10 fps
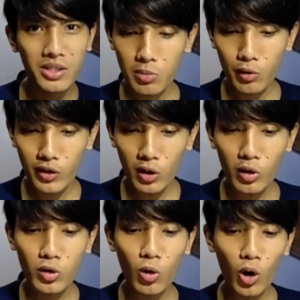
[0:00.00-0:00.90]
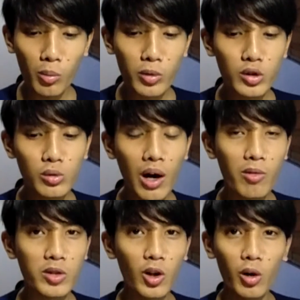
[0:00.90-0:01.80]
This movie is also almost 2
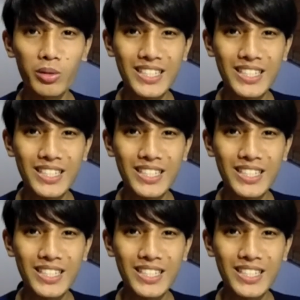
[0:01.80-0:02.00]
hours long,